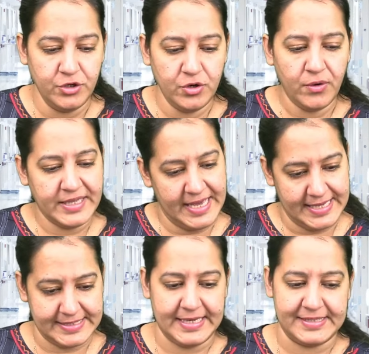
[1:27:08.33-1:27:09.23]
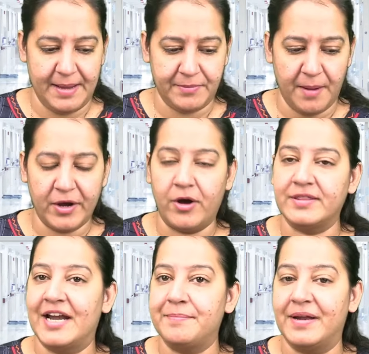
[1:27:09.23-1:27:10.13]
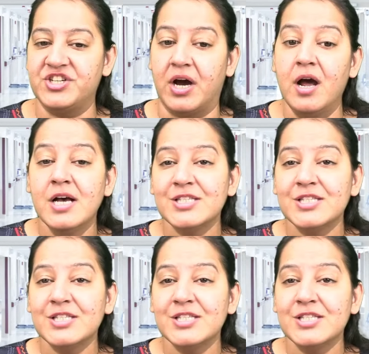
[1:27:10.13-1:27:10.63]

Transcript: You know? Yes, I am coming on that, Manisha.